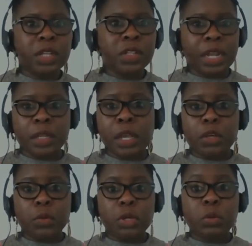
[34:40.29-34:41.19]
It's
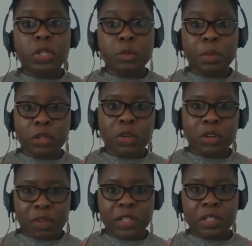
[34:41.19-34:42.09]
like we, we speak to
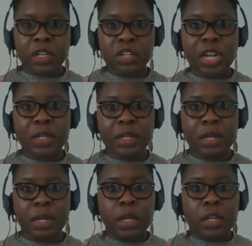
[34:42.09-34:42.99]
advance an
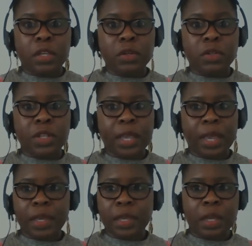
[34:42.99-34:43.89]
agenda. You could say,
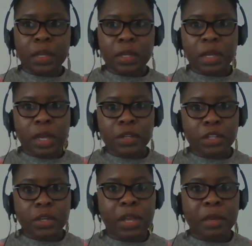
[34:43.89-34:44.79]
Hey, uh, how
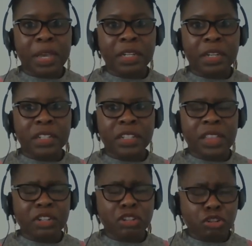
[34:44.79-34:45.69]
are you going, mate? And I'd
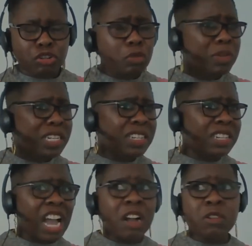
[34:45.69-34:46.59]
say, "That's stupid
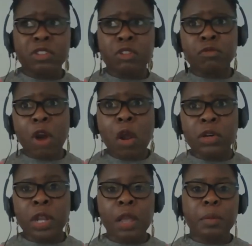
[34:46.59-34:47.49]
down the
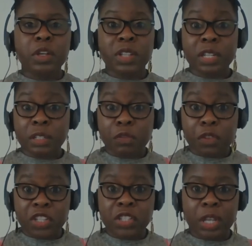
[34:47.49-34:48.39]
road because that's the
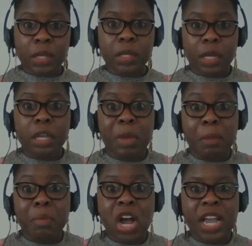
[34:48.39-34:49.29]
first thing in
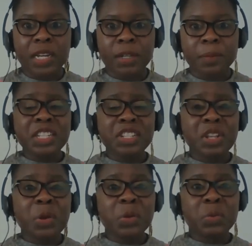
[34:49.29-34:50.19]
my mind. And
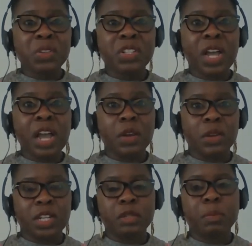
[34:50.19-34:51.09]
so with
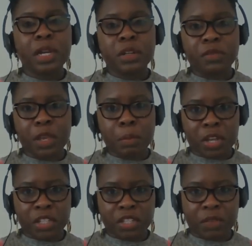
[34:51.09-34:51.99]
dialogue, it's part of the
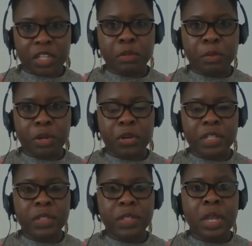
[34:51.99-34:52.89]
immersive immersive
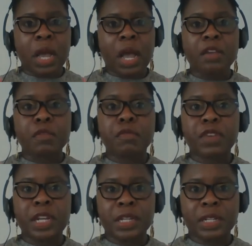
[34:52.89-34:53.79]
experience. I
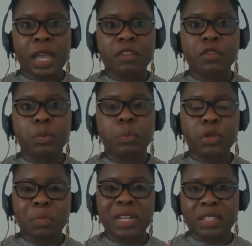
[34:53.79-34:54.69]
feel it. I have to
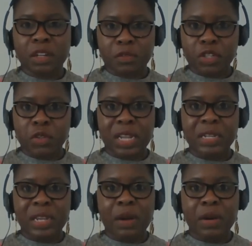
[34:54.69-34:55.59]
put myself into
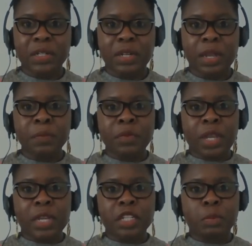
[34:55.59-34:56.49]
that character.
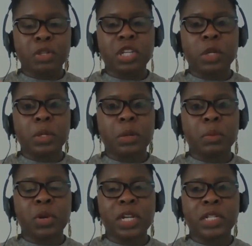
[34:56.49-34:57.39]
And especially when
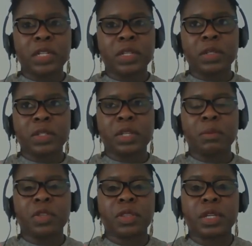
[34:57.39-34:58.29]
I'm writing
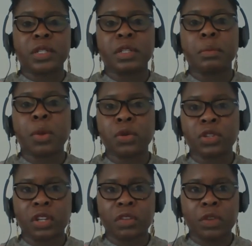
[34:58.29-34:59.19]
something that is
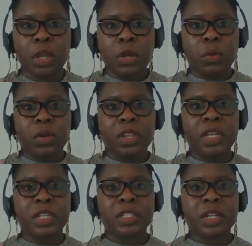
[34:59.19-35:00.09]
emotive,
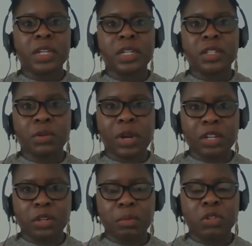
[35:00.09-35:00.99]
whether it's an
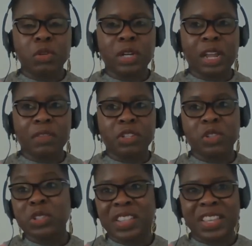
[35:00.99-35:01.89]
interaction between
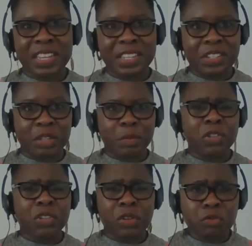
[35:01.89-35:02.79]
lovers, those are the easiest
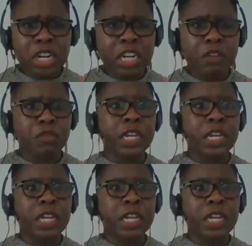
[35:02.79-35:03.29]
because I really